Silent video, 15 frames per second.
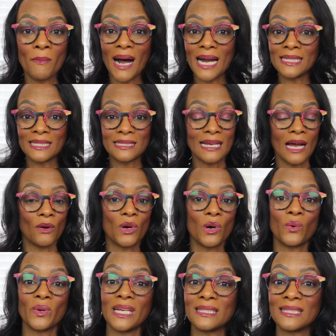My discount
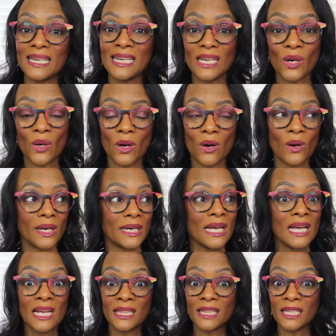code is here on
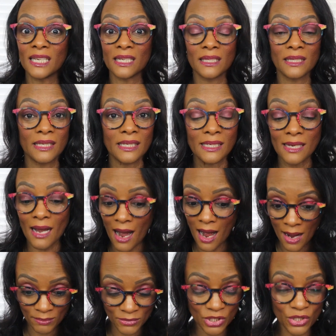the
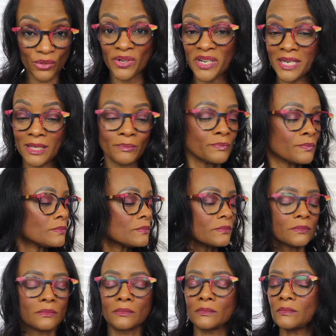screen.
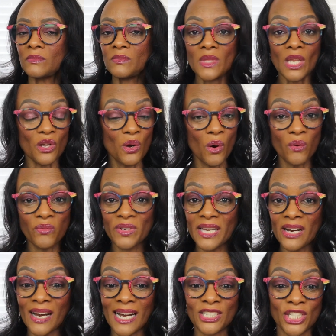Go over
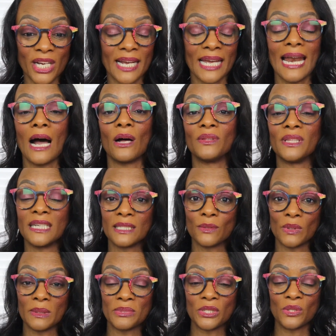there and check it out. This
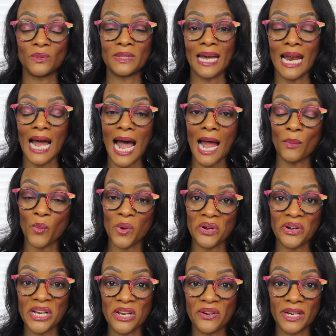swimsuit that I'm
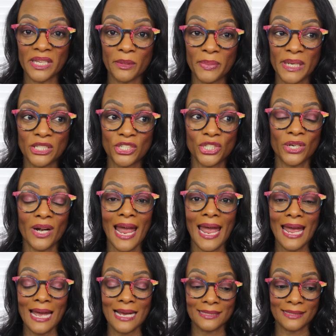wearing here in the picture
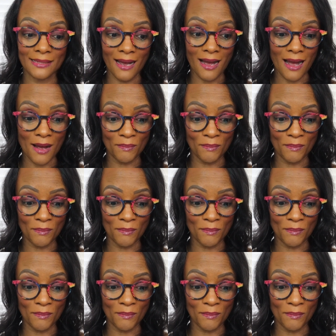has